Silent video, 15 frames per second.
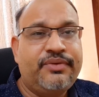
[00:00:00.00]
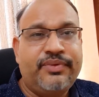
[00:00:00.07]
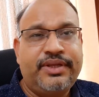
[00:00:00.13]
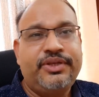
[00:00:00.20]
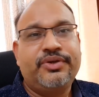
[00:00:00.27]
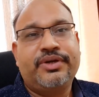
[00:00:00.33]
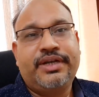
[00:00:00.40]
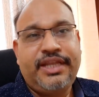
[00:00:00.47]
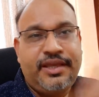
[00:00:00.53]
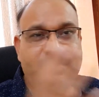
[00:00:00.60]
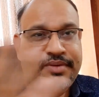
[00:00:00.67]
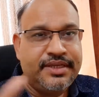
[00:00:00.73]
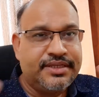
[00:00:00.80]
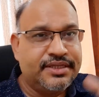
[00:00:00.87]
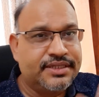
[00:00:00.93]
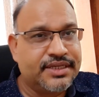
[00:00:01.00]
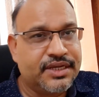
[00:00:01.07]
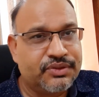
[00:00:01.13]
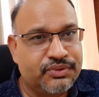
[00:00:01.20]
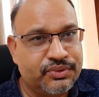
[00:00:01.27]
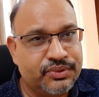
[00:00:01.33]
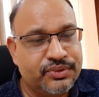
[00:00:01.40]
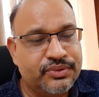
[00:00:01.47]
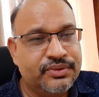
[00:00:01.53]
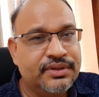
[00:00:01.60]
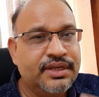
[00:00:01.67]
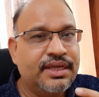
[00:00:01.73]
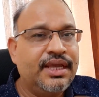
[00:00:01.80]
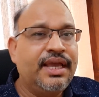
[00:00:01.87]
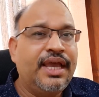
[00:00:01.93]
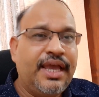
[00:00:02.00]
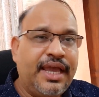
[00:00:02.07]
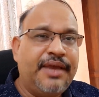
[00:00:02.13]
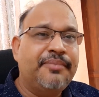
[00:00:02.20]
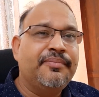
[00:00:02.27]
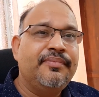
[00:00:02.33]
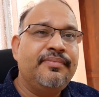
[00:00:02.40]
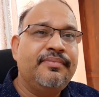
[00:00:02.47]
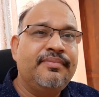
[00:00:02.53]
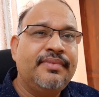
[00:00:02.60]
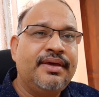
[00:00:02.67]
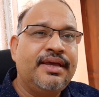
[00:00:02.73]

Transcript: When your team reaches out to him,